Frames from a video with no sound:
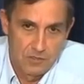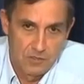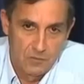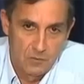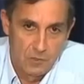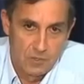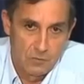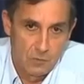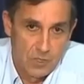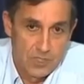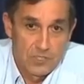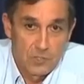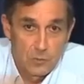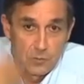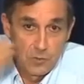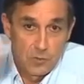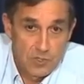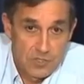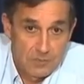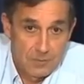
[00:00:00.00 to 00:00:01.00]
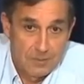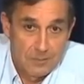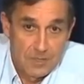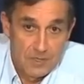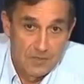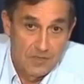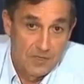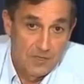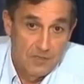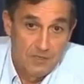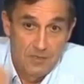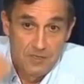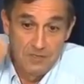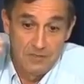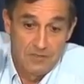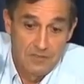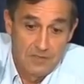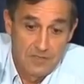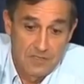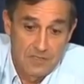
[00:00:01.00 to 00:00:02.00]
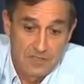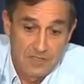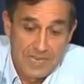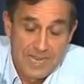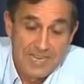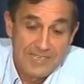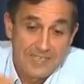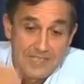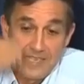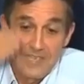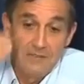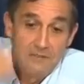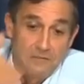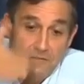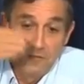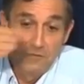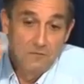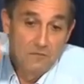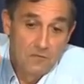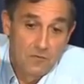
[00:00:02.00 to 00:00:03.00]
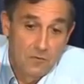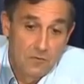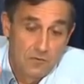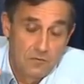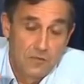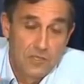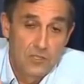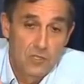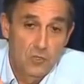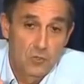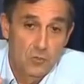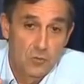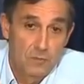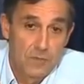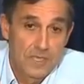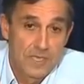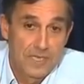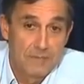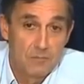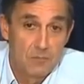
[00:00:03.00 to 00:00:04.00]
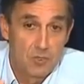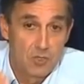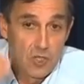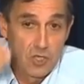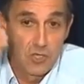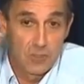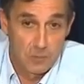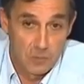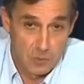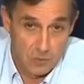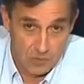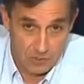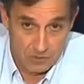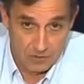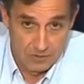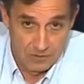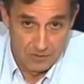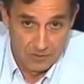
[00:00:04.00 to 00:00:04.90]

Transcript: We are supposed. I mean, it's as if the French could become Germans.